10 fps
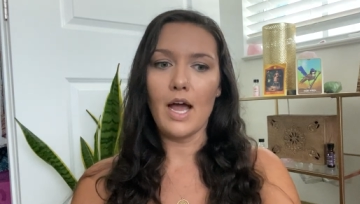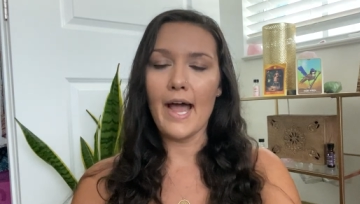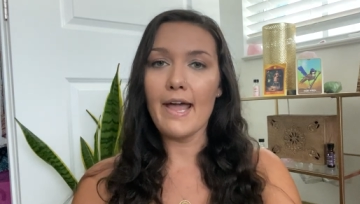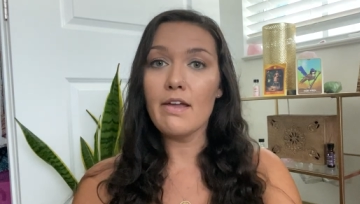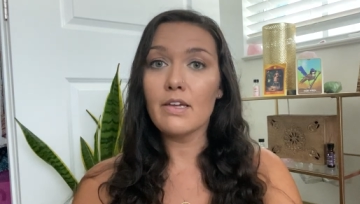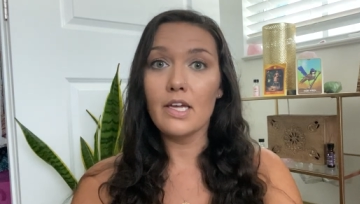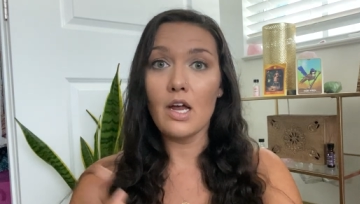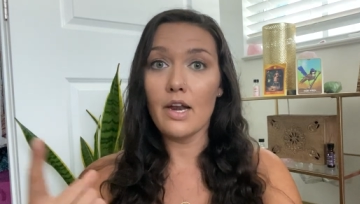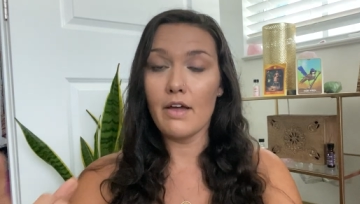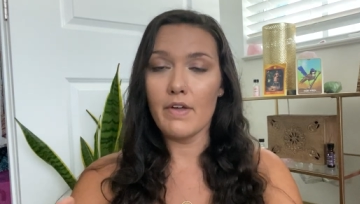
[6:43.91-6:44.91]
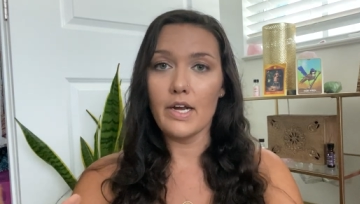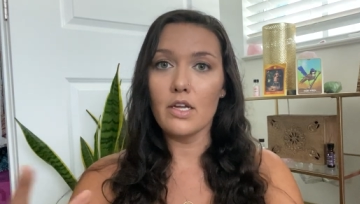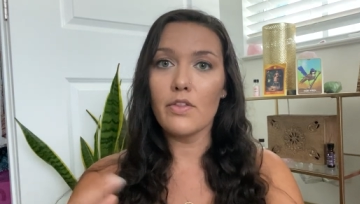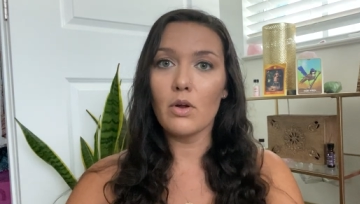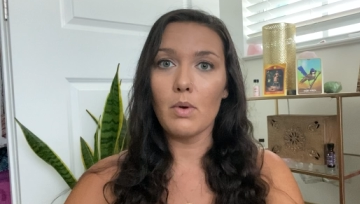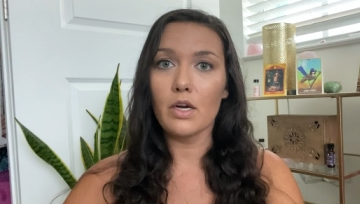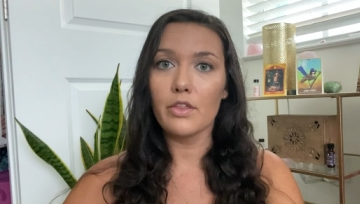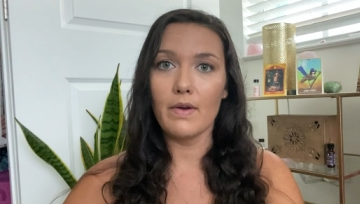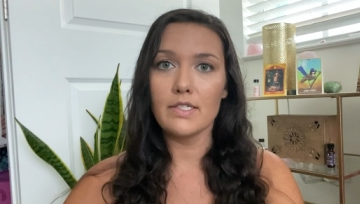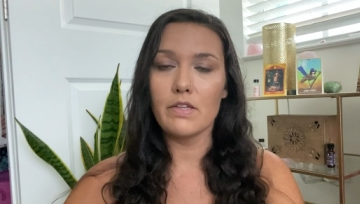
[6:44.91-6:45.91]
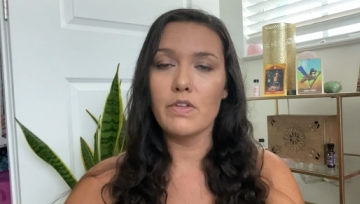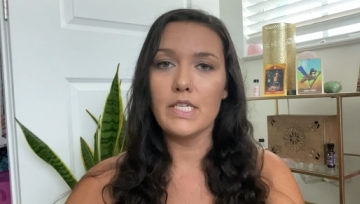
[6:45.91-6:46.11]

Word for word: I cannot have any other work the rest of the